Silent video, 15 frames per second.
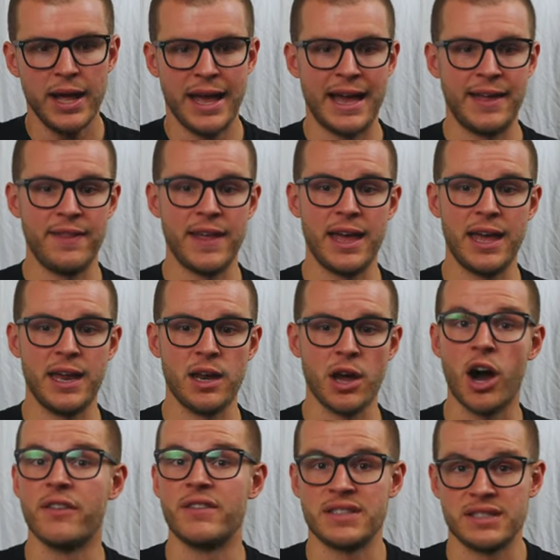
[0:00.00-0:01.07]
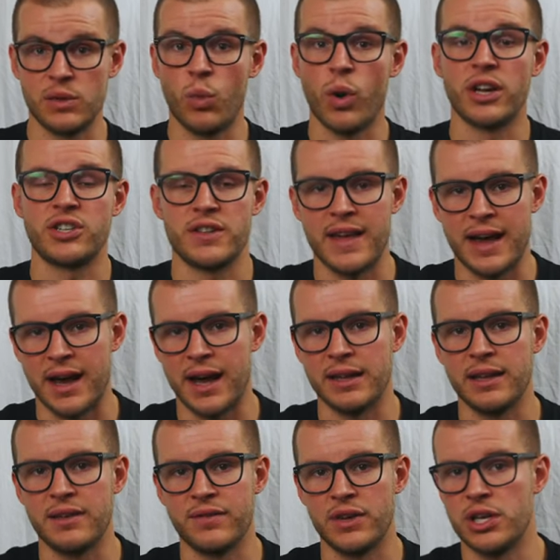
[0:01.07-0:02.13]
And then obviously watching that
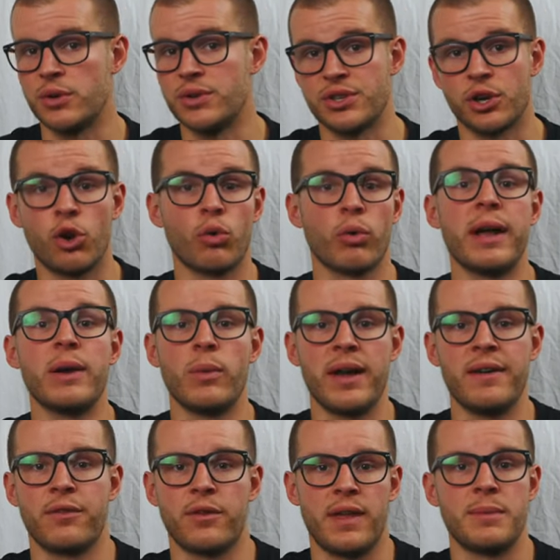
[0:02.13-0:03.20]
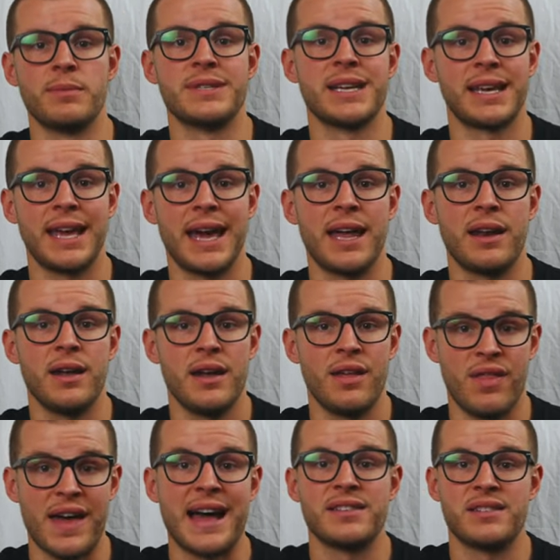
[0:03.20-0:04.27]
highlight video is a great way for them to get
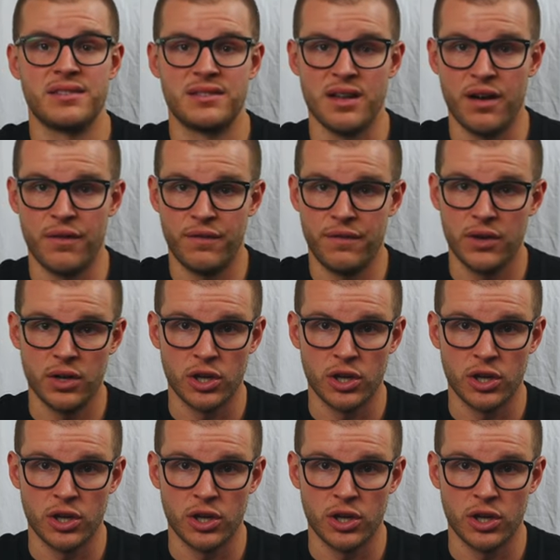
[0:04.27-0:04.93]
that stuff